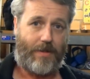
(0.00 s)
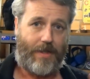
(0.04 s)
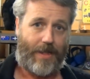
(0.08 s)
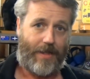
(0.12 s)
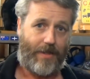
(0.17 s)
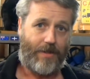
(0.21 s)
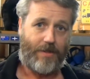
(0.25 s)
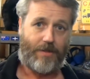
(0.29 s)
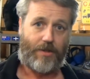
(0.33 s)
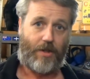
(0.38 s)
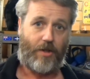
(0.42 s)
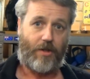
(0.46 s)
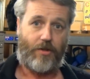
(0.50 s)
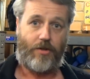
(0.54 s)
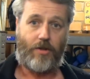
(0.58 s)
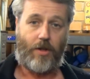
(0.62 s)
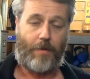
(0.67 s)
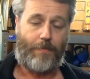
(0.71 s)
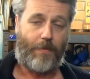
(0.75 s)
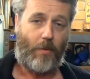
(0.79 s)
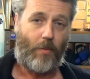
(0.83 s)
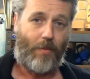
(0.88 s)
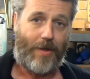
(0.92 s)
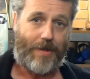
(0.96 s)
you know, you just got to
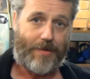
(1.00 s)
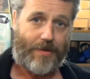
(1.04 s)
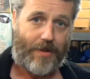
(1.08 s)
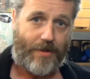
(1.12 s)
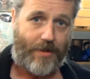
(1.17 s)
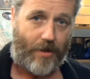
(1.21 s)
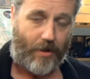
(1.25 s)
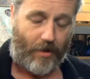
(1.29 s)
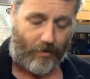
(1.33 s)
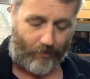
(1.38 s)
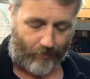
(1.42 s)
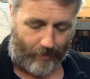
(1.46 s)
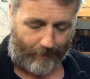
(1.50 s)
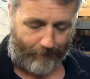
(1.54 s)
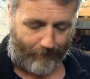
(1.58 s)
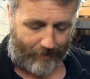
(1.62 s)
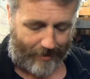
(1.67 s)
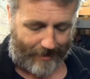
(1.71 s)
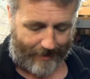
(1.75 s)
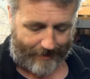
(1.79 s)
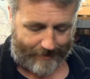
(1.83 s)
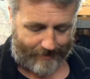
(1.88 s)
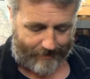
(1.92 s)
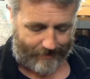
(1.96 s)
drop it once and you've got to
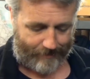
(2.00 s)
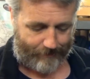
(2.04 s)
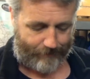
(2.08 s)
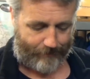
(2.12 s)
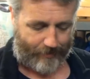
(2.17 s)
replace it.